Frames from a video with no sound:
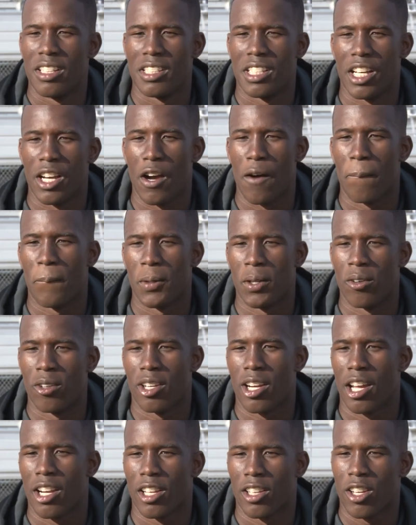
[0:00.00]
to help you
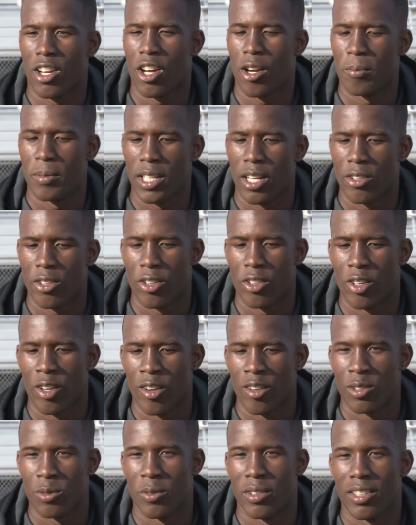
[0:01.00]
and kind of calm down your
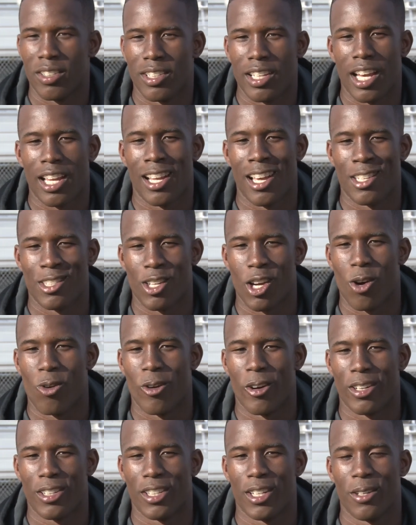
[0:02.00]
nerves when dad has y'all
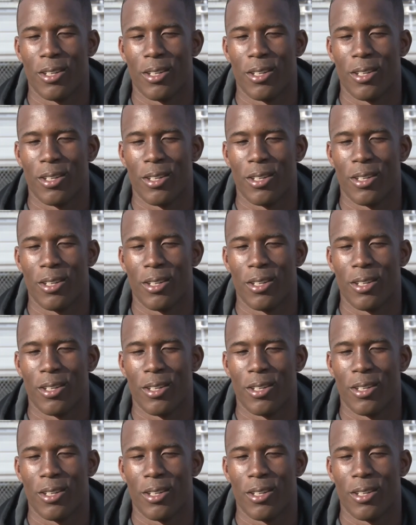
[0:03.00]
worked